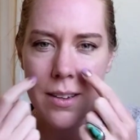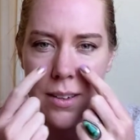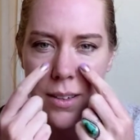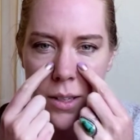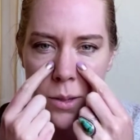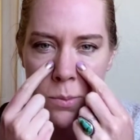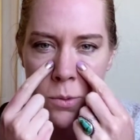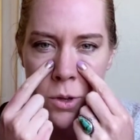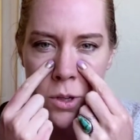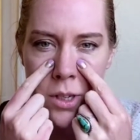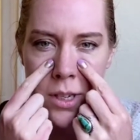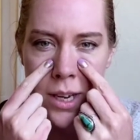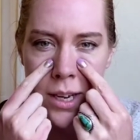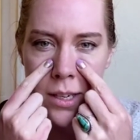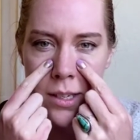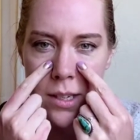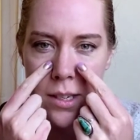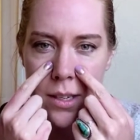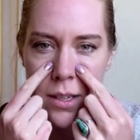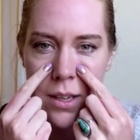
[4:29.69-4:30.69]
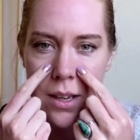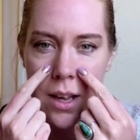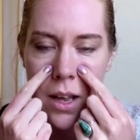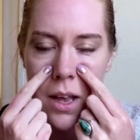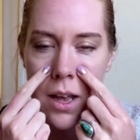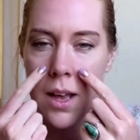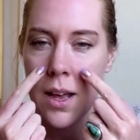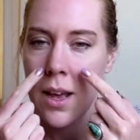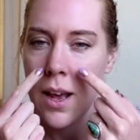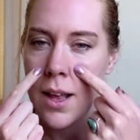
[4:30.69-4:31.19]
It's more dense.
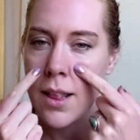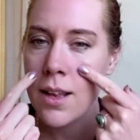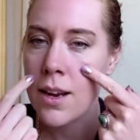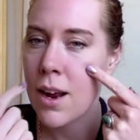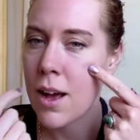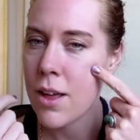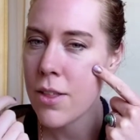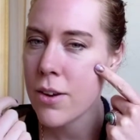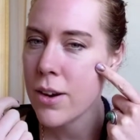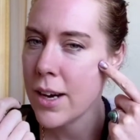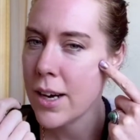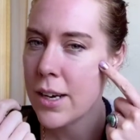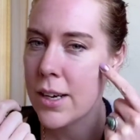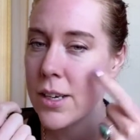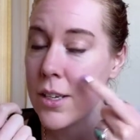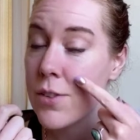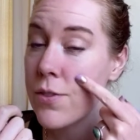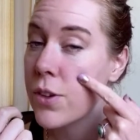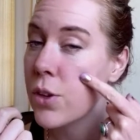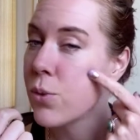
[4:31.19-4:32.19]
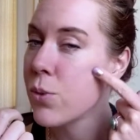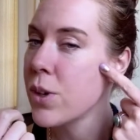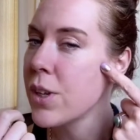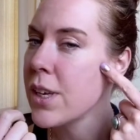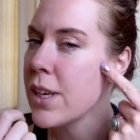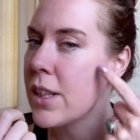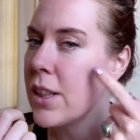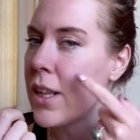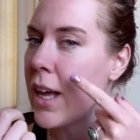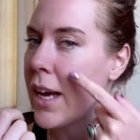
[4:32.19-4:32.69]
And then other areas feel really
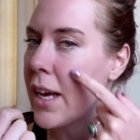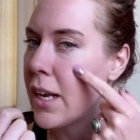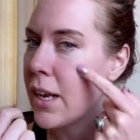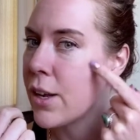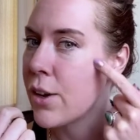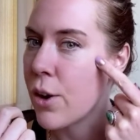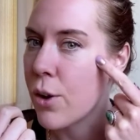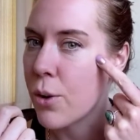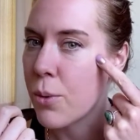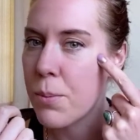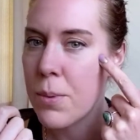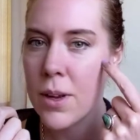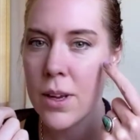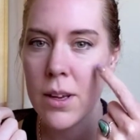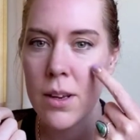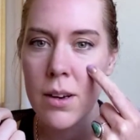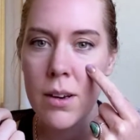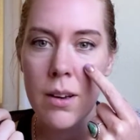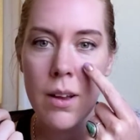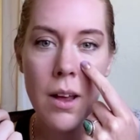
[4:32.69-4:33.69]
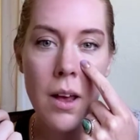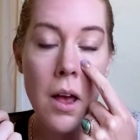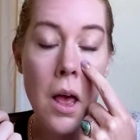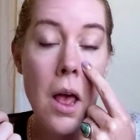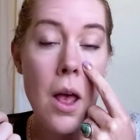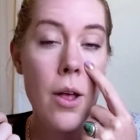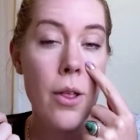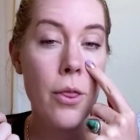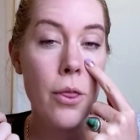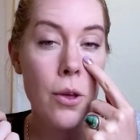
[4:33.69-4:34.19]
light and open.
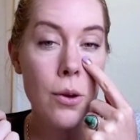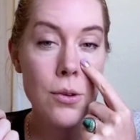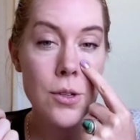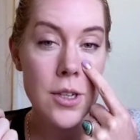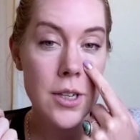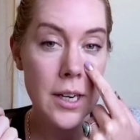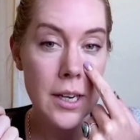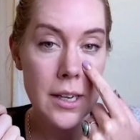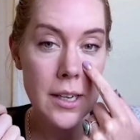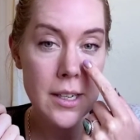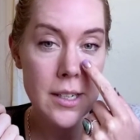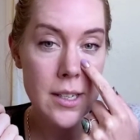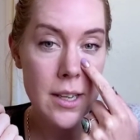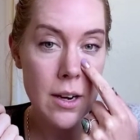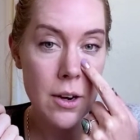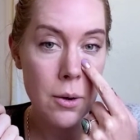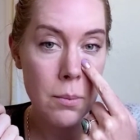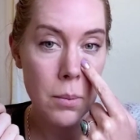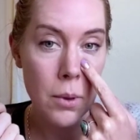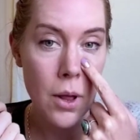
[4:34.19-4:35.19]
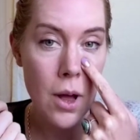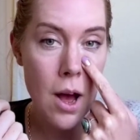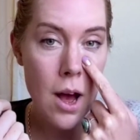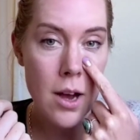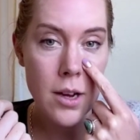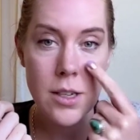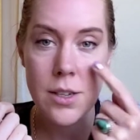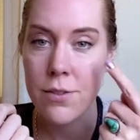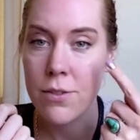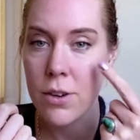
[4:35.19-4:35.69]
Those are areas that are
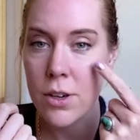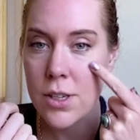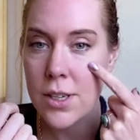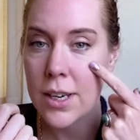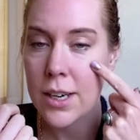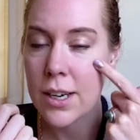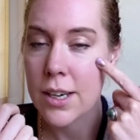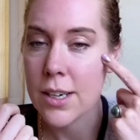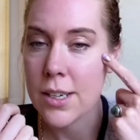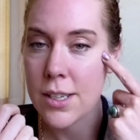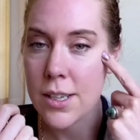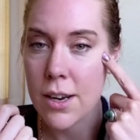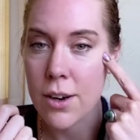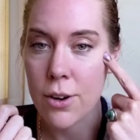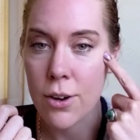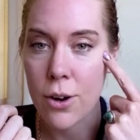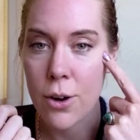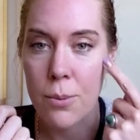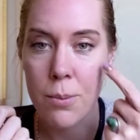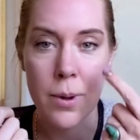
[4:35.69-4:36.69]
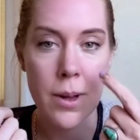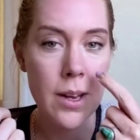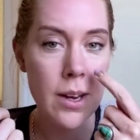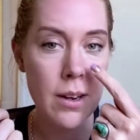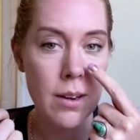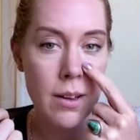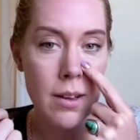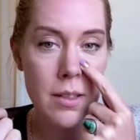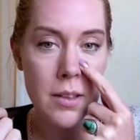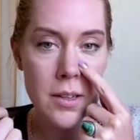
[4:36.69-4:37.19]
blocked versus areas that are open.
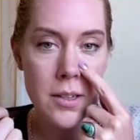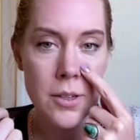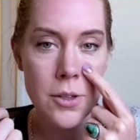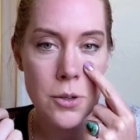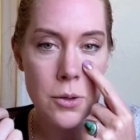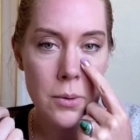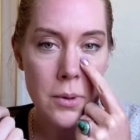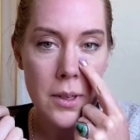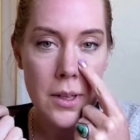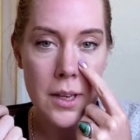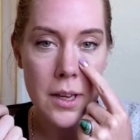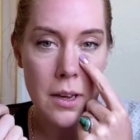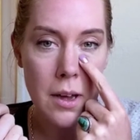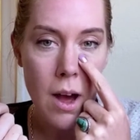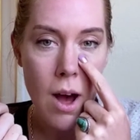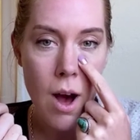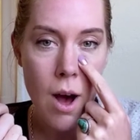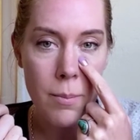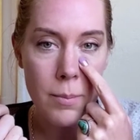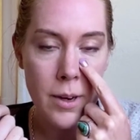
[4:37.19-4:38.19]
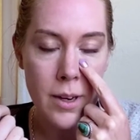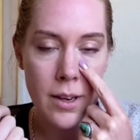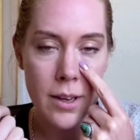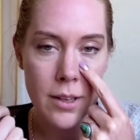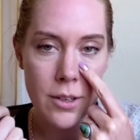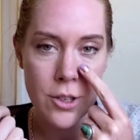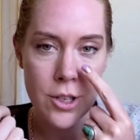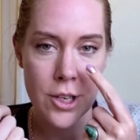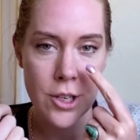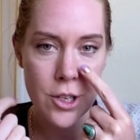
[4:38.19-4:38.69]
And this is a really common
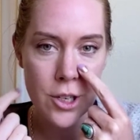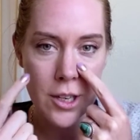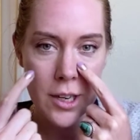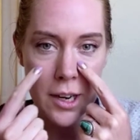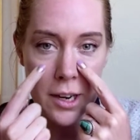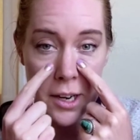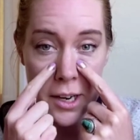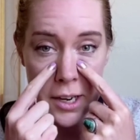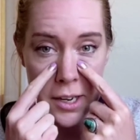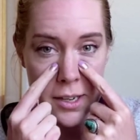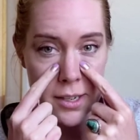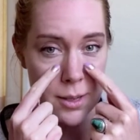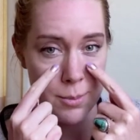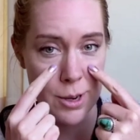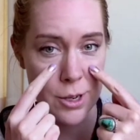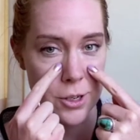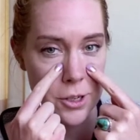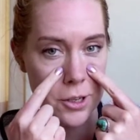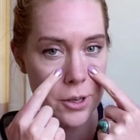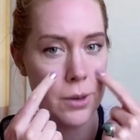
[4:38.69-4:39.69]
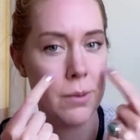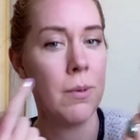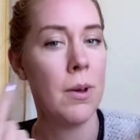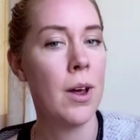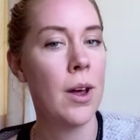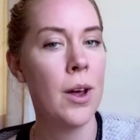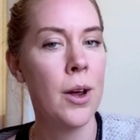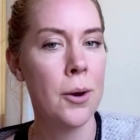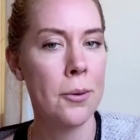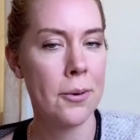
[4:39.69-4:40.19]
congestion area, especially
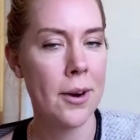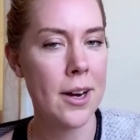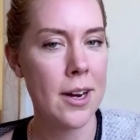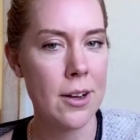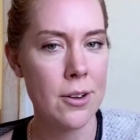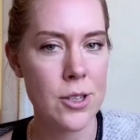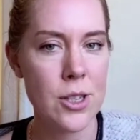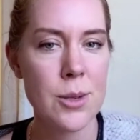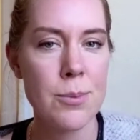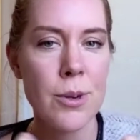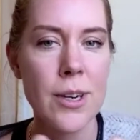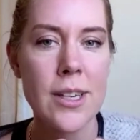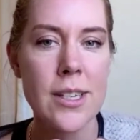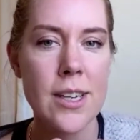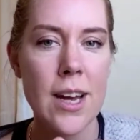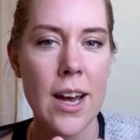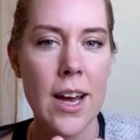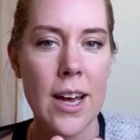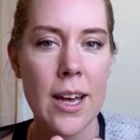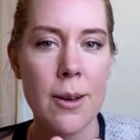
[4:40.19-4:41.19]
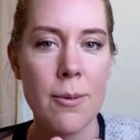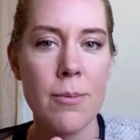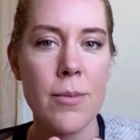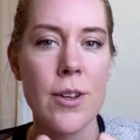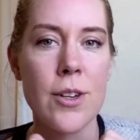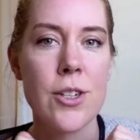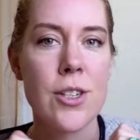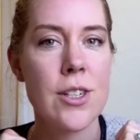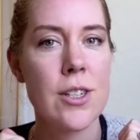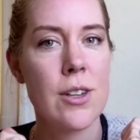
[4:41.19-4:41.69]
right now it's springtime.
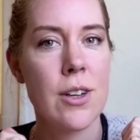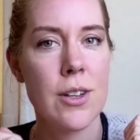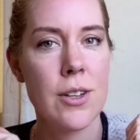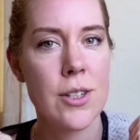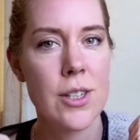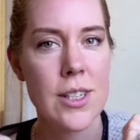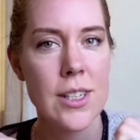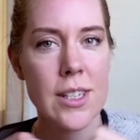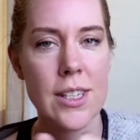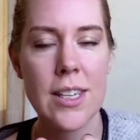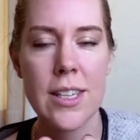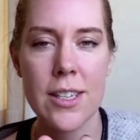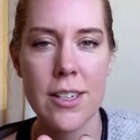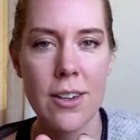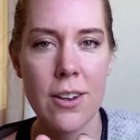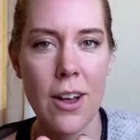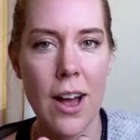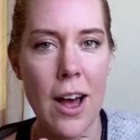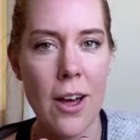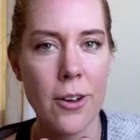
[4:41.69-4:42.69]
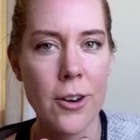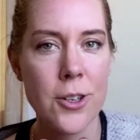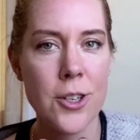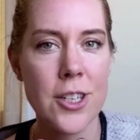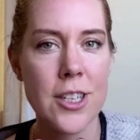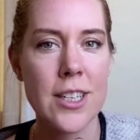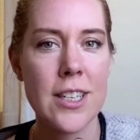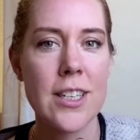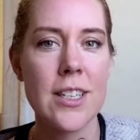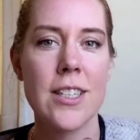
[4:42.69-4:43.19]
There's seasonal
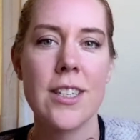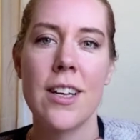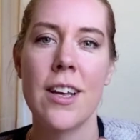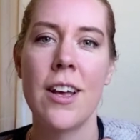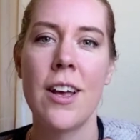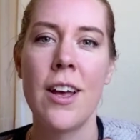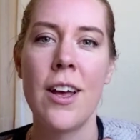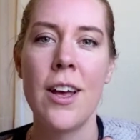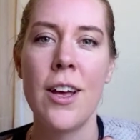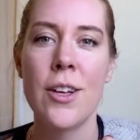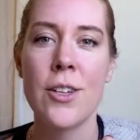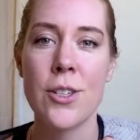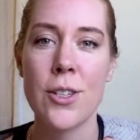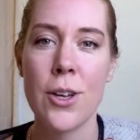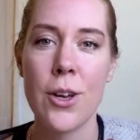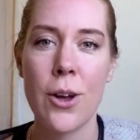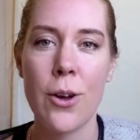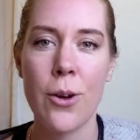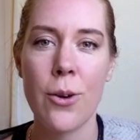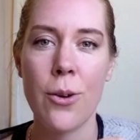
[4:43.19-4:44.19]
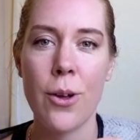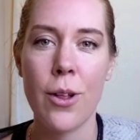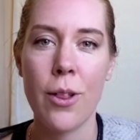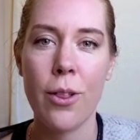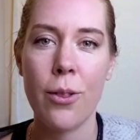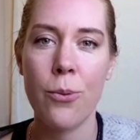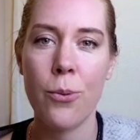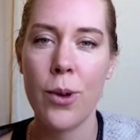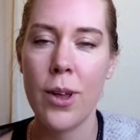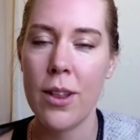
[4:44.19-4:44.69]
allergies. So
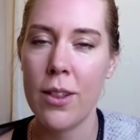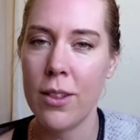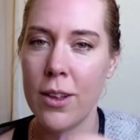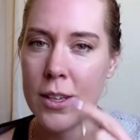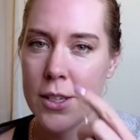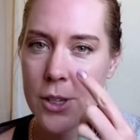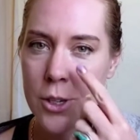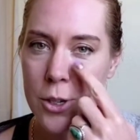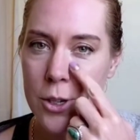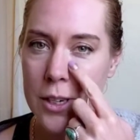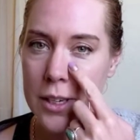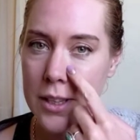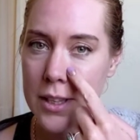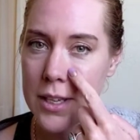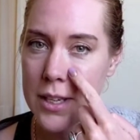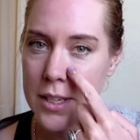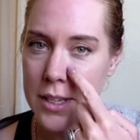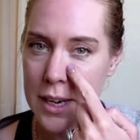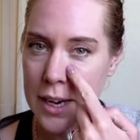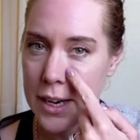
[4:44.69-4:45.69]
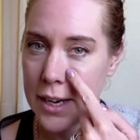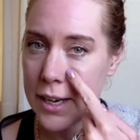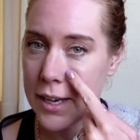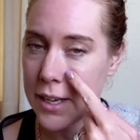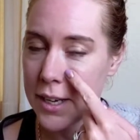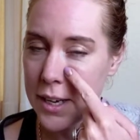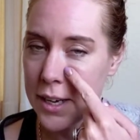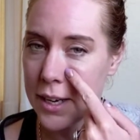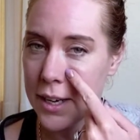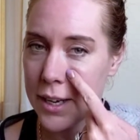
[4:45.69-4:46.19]
let's treat this area in
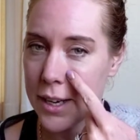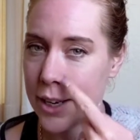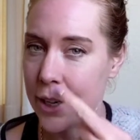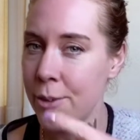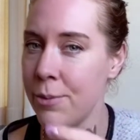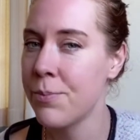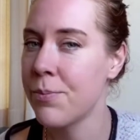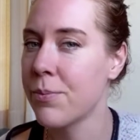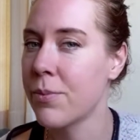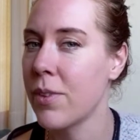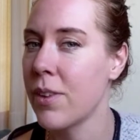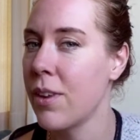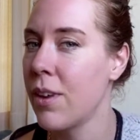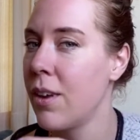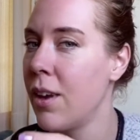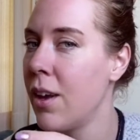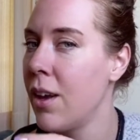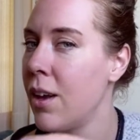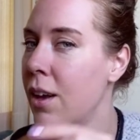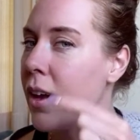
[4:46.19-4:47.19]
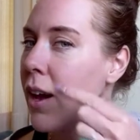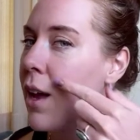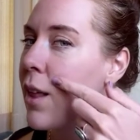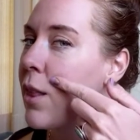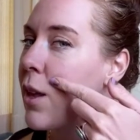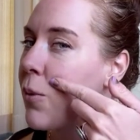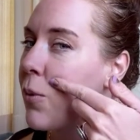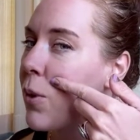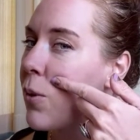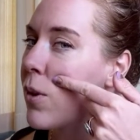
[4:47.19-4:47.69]
here. And
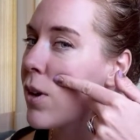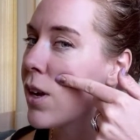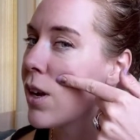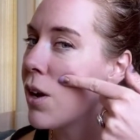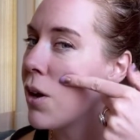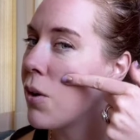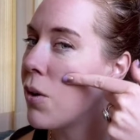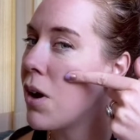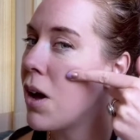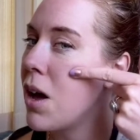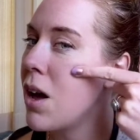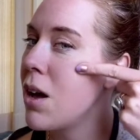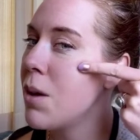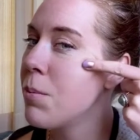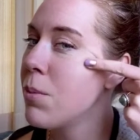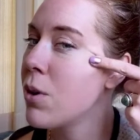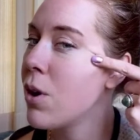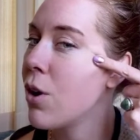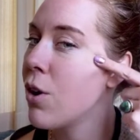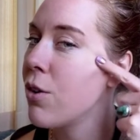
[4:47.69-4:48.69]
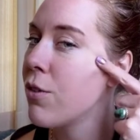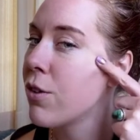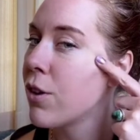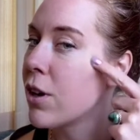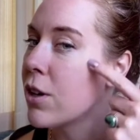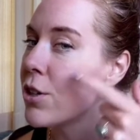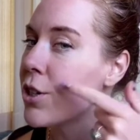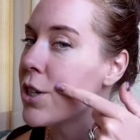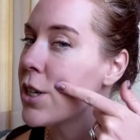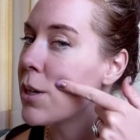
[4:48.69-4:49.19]
then we want to go up over
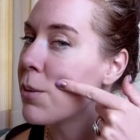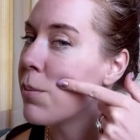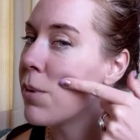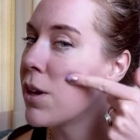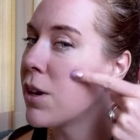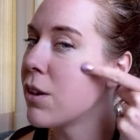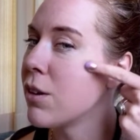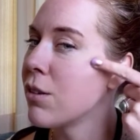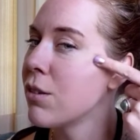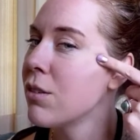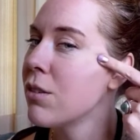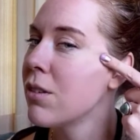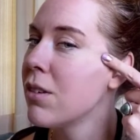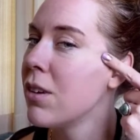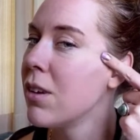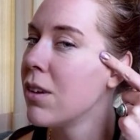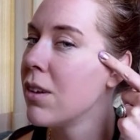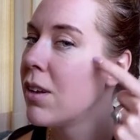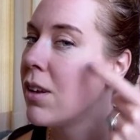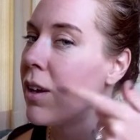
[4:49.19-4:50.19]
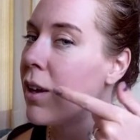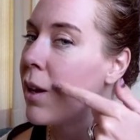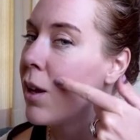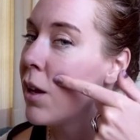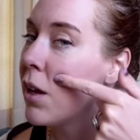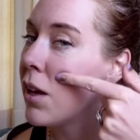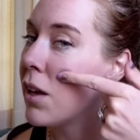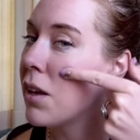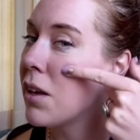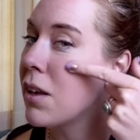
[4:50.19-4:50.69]
our cheekbone
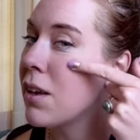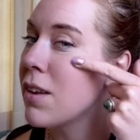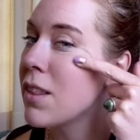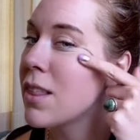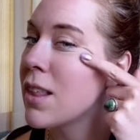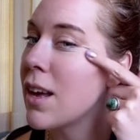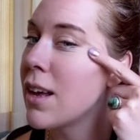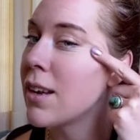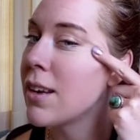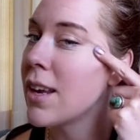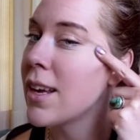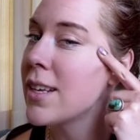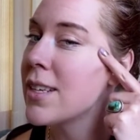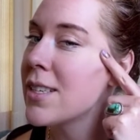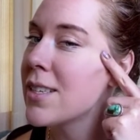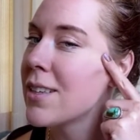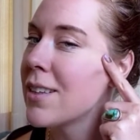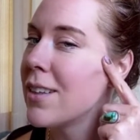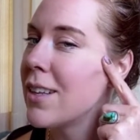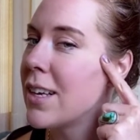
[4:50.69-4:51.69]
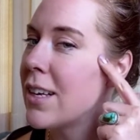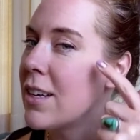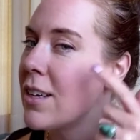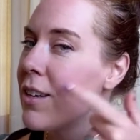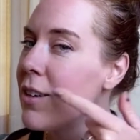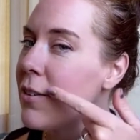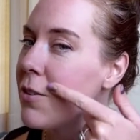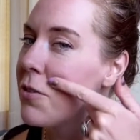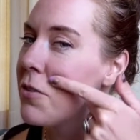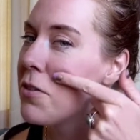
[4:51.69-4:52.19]
and get that nice
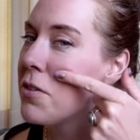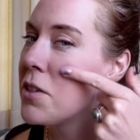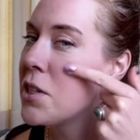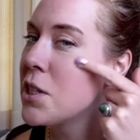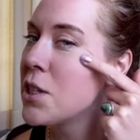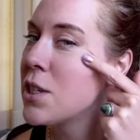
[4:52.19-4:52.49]
lift.